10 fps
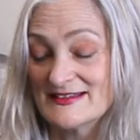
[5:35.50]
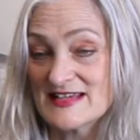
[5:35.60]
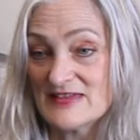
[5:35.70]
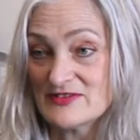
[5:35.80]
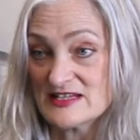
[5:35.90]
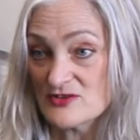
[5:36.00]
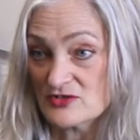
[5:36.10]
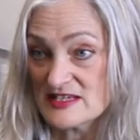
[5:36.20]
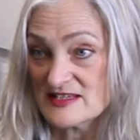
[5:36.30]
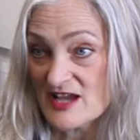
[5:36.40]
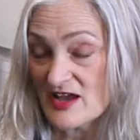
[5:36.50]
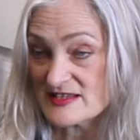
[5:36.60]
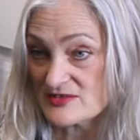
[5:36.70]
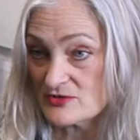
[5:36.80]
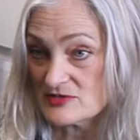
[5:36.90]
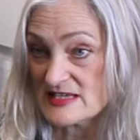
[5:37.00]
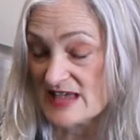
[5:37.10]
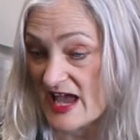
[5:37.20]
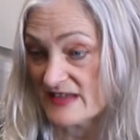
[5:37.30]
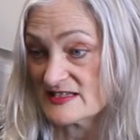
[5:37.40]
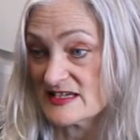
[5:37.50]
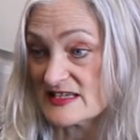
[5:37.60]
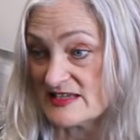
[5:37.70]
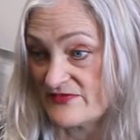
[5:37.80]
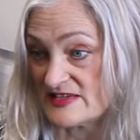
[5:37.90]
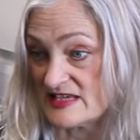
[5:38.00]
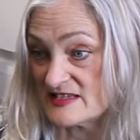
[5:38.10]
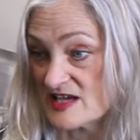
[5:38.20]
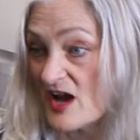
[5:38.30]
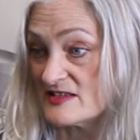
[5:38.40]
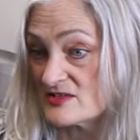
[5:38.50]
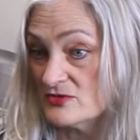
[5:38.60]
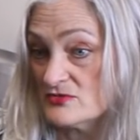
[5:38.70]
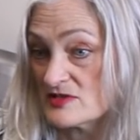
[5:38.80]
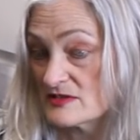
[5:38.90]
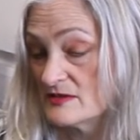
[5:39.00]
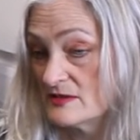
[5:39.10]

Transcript: David is not entitled. He's acting as if he's entitled.